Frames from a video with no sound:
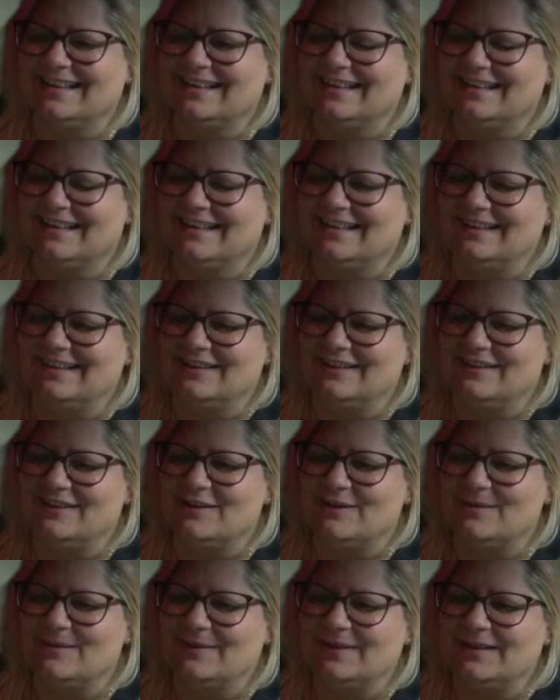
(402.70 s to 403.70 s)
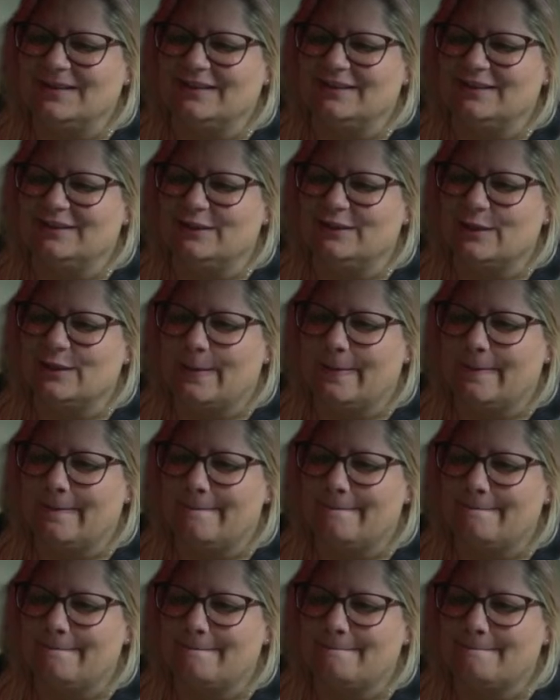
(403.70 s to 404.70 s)
Oh man,
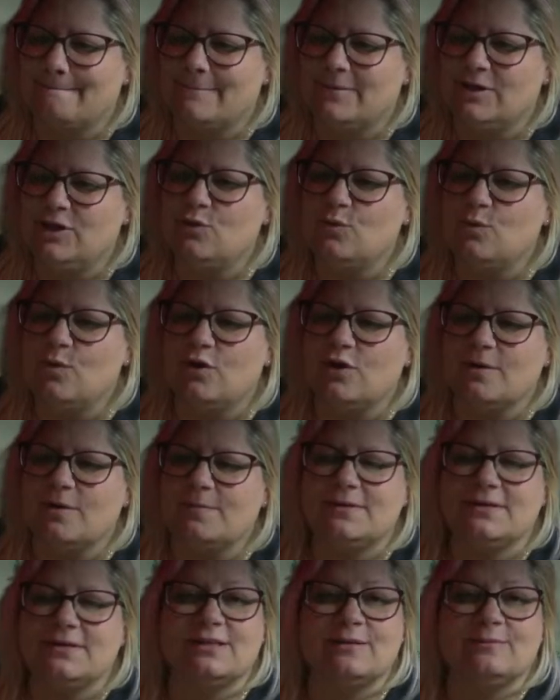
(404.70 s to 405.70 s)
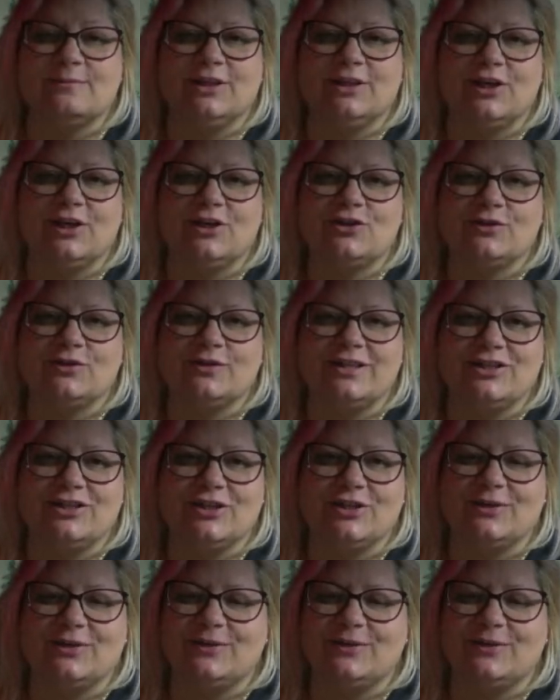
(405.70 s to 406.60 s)
you woke up in some luxury show.